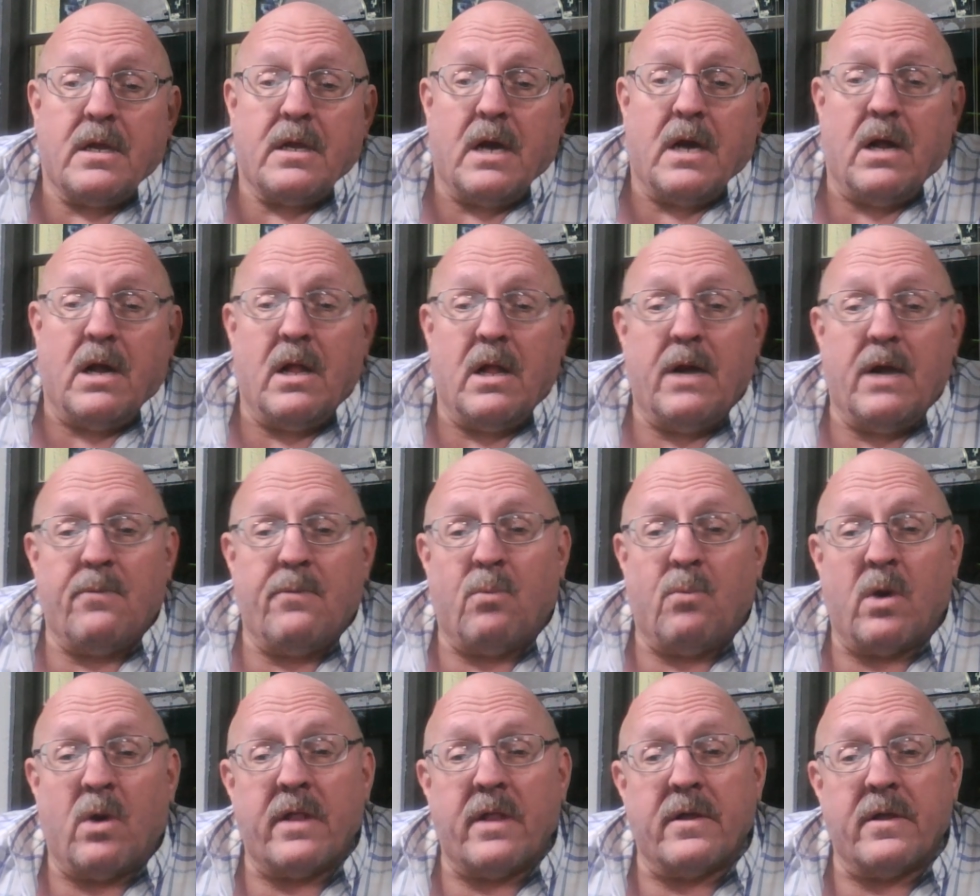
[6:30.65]
I'll have
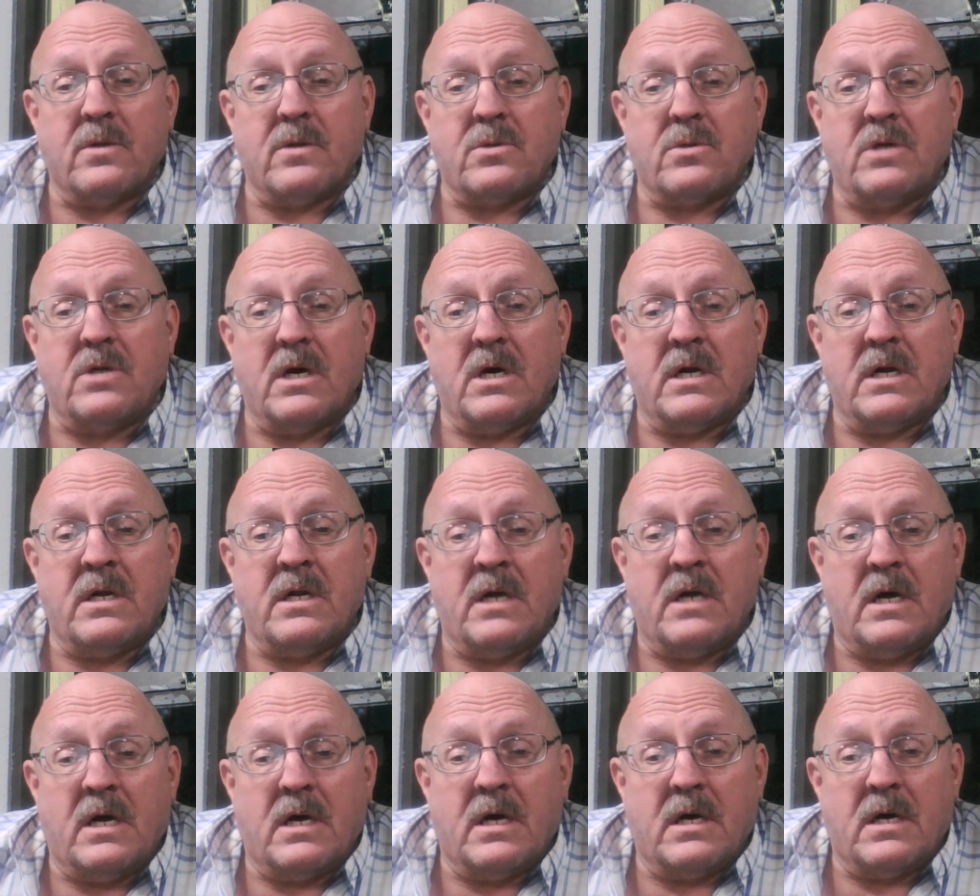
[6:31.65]
one of those done
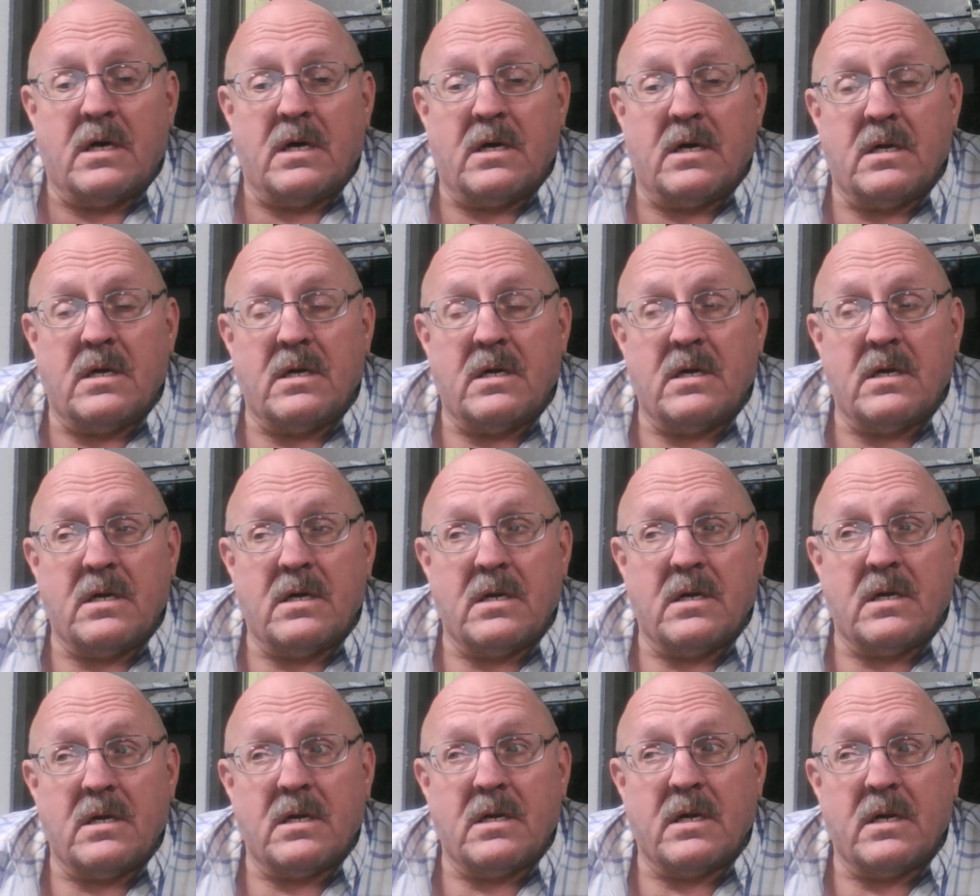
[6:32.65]
uh,
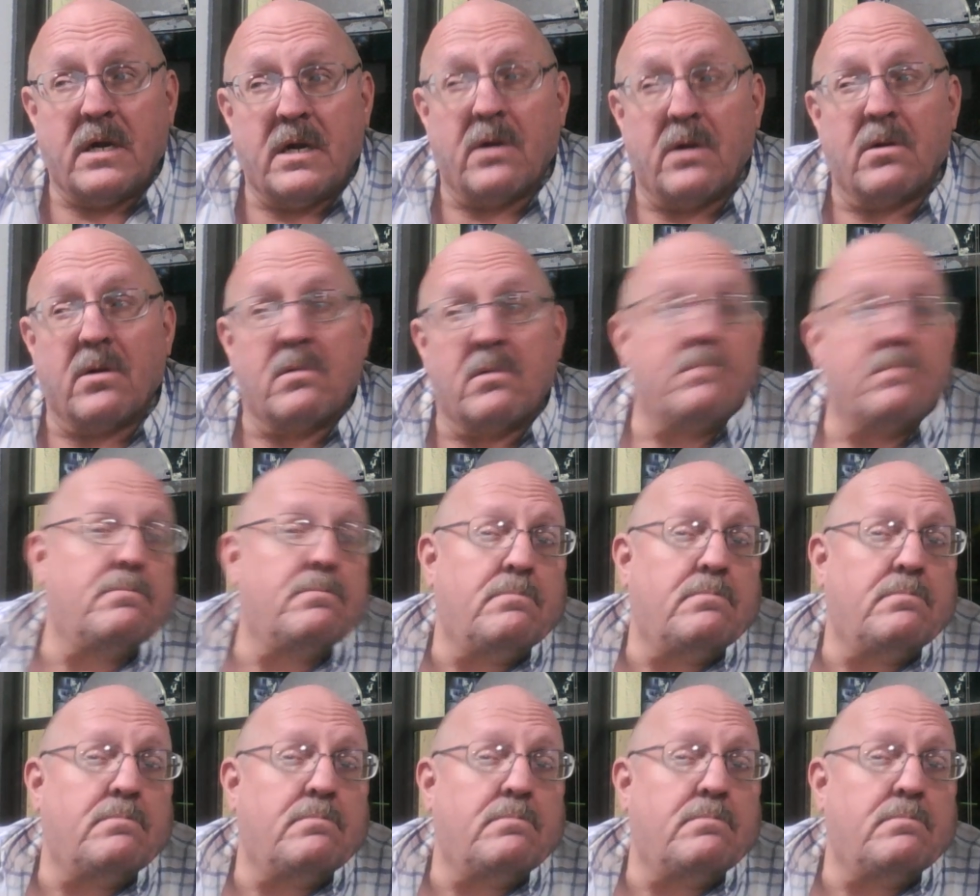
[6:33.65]
here